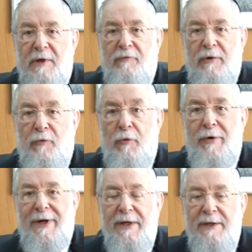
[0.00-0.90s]
when we
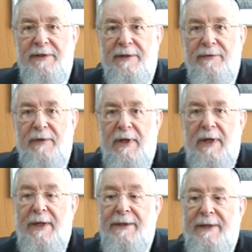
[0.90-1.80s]
were hidden
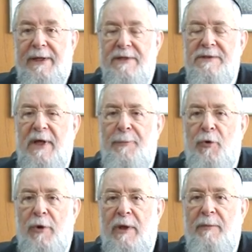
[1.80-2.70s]
and the
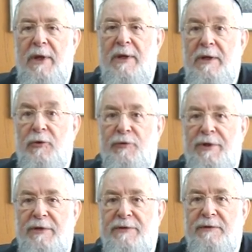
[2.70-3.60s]
Gestapo came into
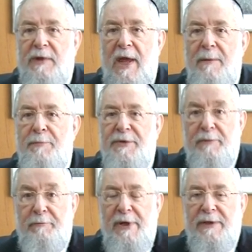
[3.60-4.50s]
that empty
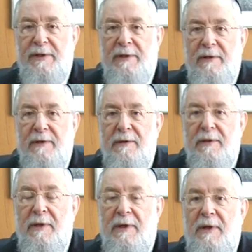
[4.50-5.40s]
building.
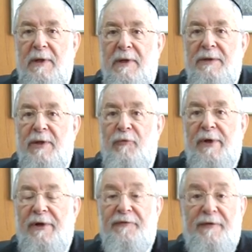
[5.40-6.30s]
They
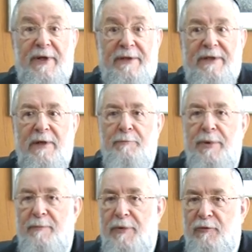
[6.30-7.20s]
were afraid, 10
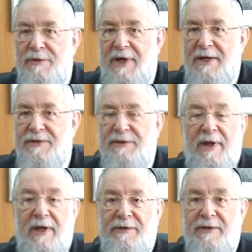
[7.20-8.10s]
people with us in
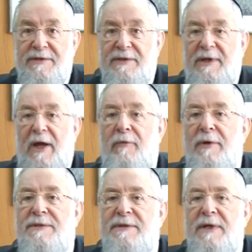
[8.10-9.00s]
the attic, that I will
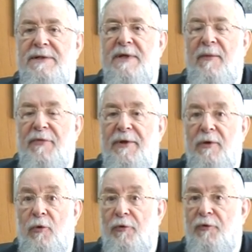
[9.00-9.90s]
say something
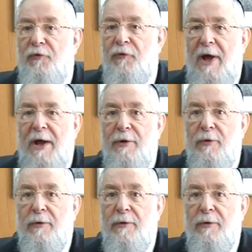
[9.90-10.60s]
or cry.